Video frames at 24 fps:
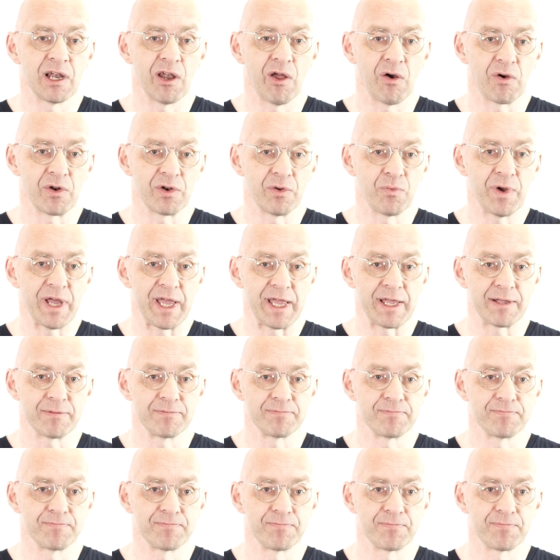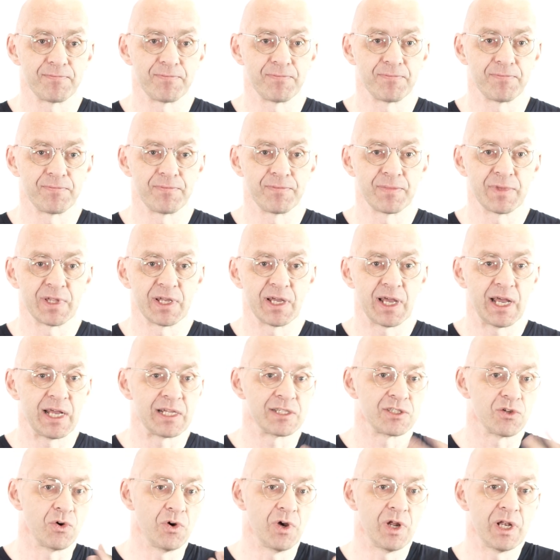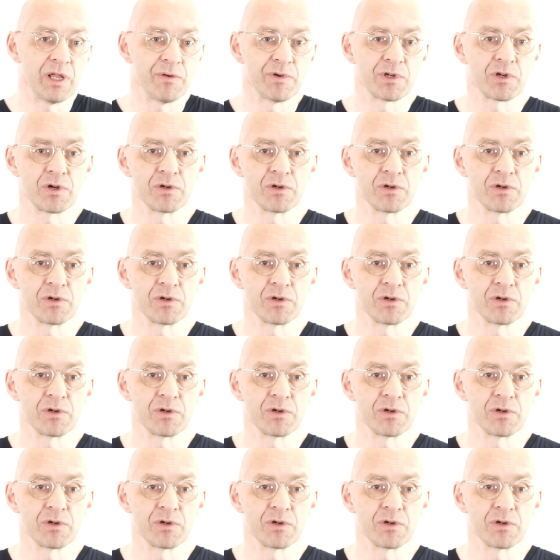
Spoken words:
along the way. As earlier,